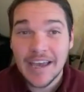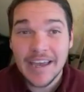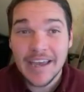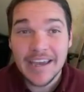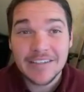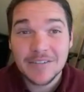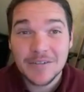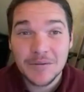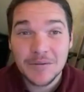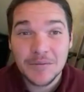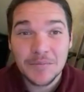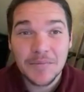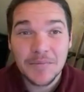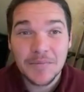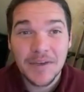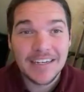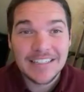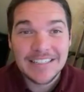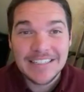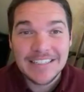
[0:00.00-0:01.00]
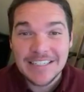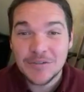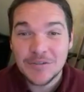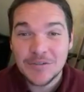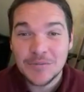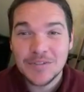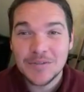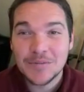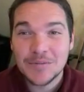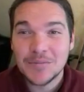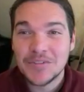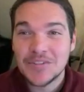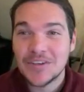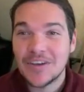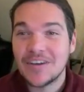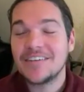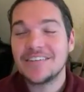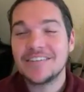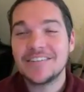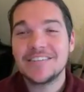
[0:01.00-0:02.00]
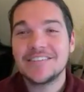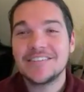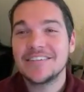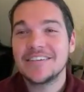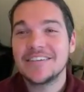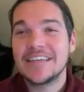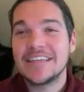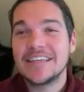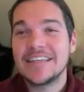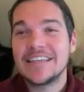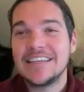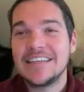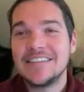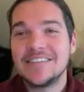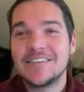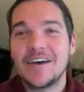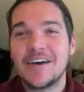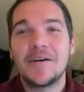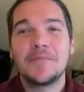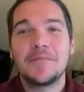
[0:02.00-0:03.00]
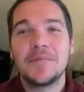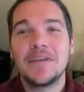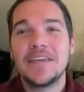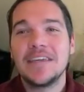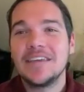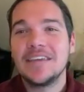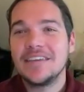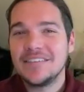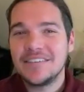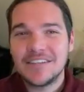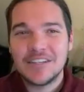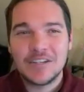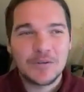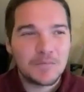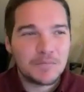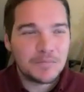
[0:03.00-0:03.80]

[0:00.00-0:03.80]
I asked him how to teach me some songs, and he taught me,